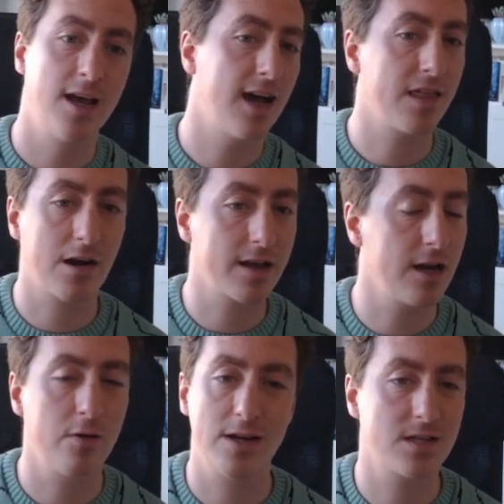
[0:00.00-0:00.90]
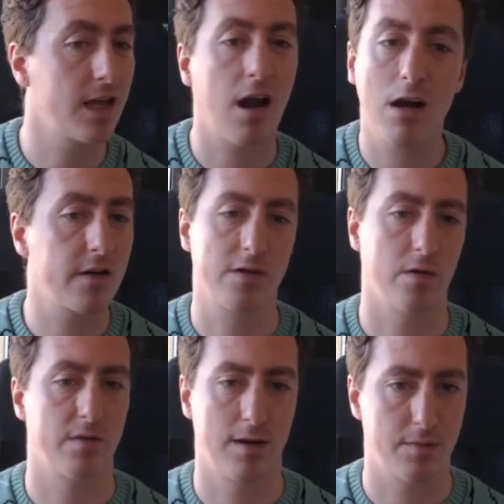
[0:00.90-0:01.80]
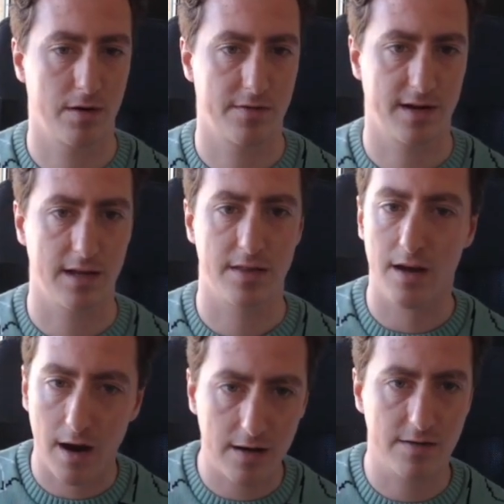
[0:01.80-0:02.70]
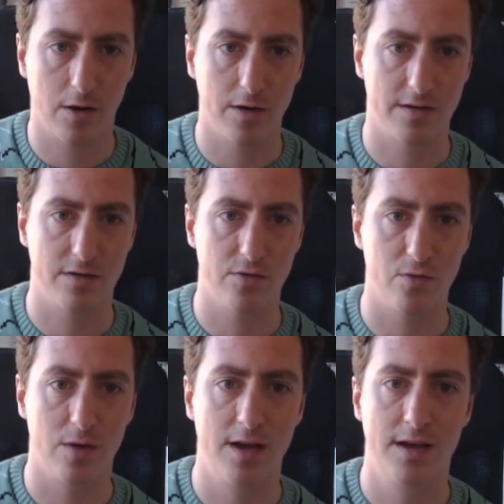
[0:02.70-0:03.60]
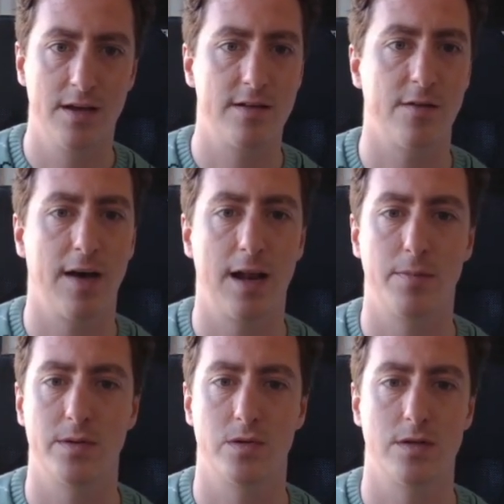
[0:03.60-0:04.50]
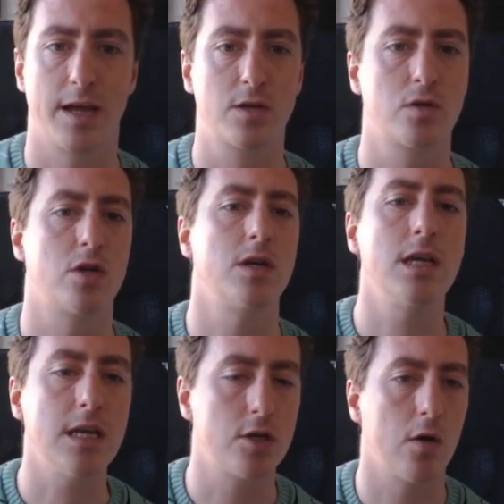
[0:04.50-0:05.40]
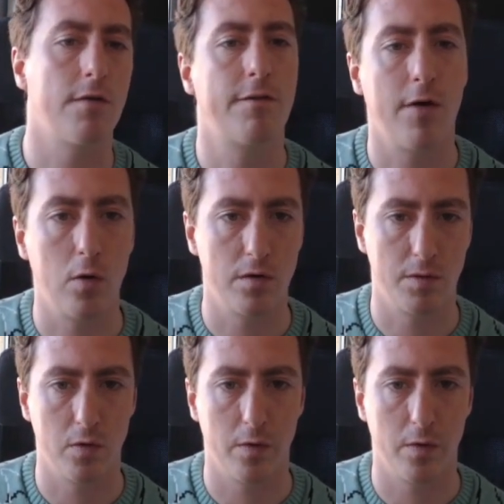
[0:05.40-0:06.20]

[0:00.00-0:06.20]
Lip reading: And the likelihood is they aren't going to play perfectly. They aren't going to develop in like such a neat, unfoldable